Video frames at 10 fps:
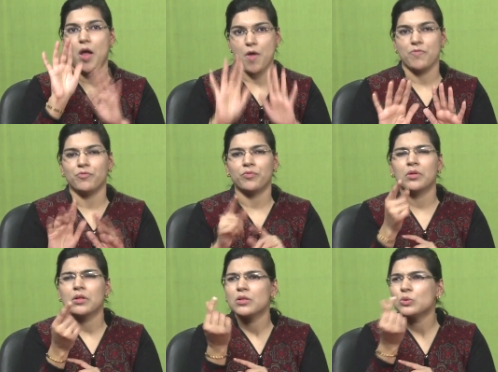
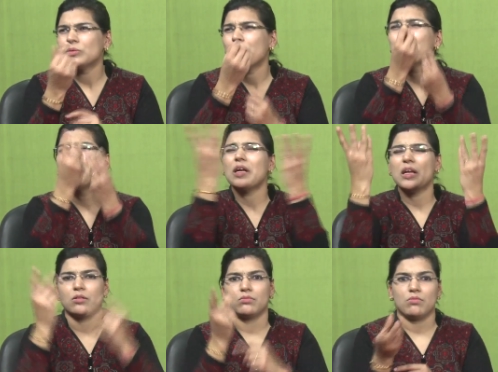Frequently
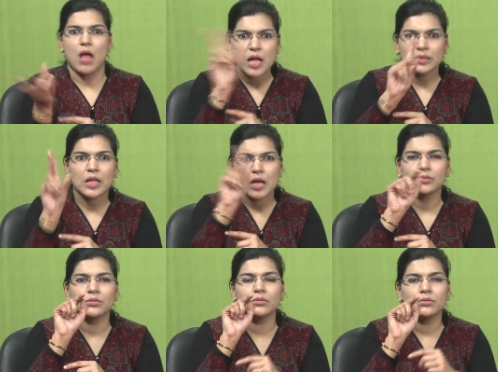used
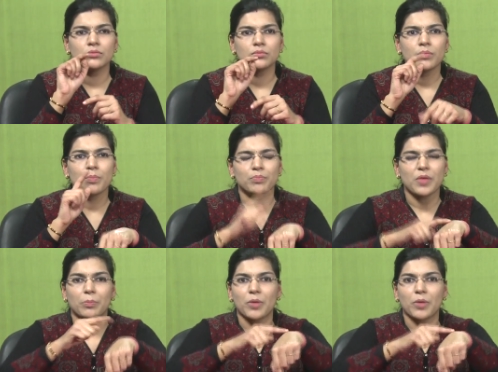terms in internet.